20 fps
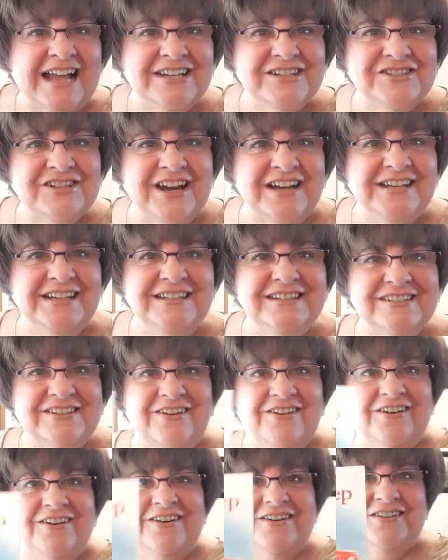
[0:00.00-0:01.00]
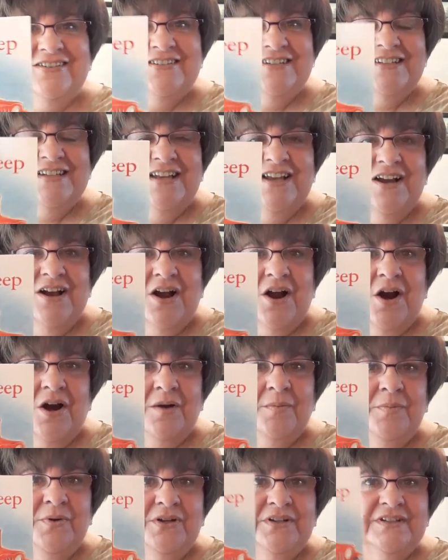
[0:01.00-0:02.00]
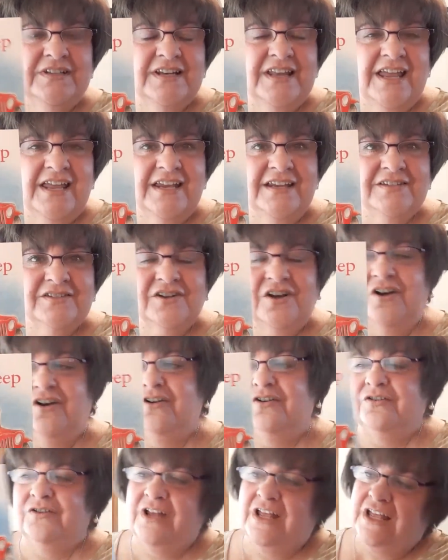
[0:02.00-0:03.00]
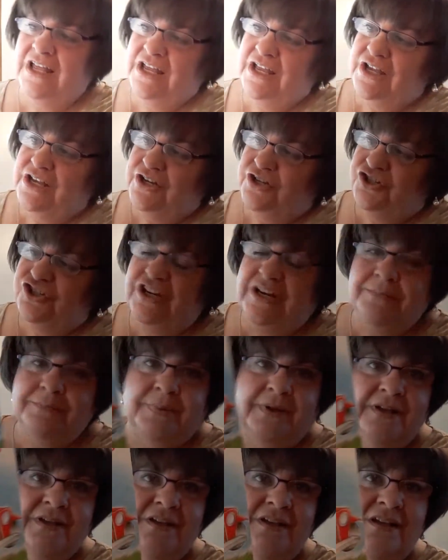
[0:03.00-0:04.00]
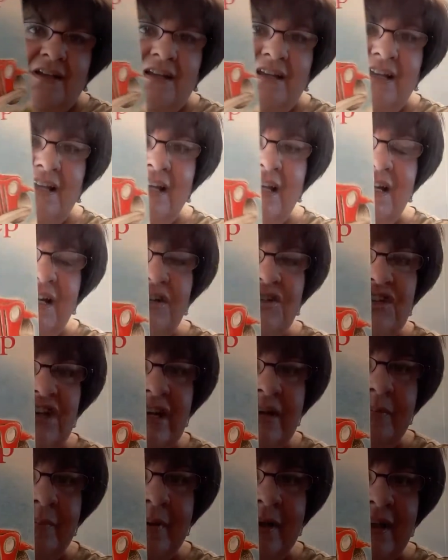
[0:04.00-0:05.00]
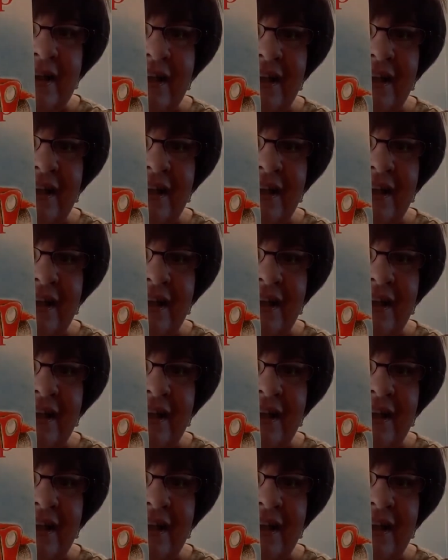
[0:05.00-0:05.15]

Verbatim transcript: Shining Stars. Our book today is called Sheep in a Jeep.